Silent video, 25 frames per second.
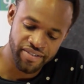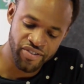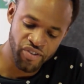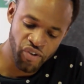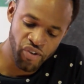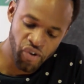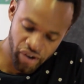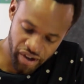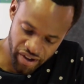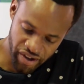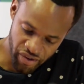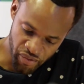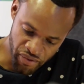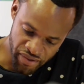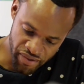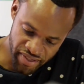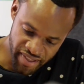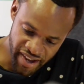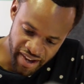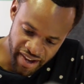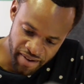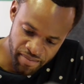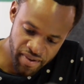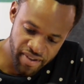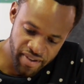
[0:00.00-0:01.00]
Okay, with
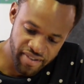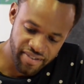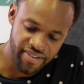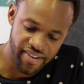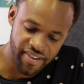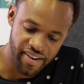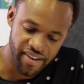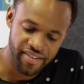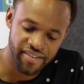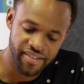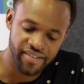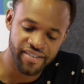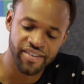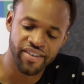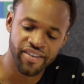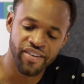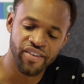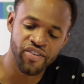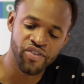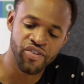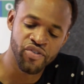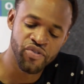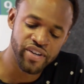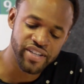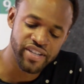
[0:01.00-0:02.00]
that being said,
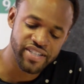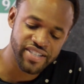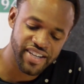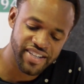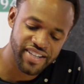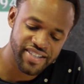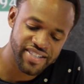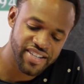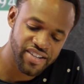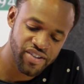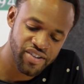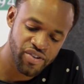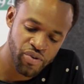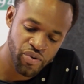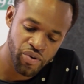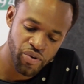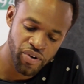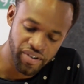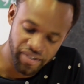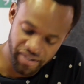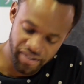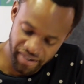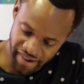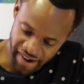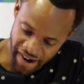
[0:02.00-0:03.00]
you
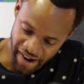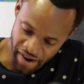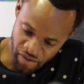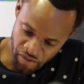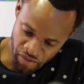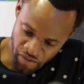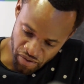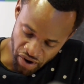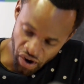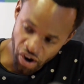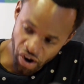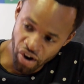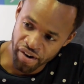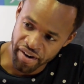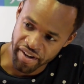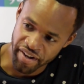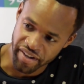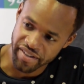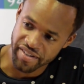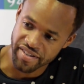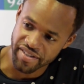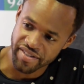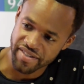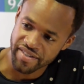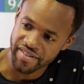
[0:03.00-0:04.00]
discontinued
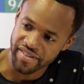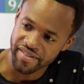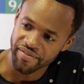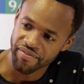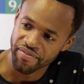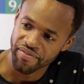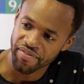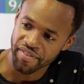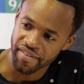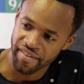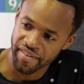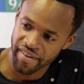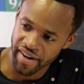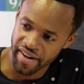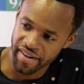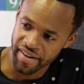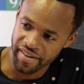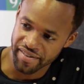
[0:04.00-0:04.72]
Onyx, right?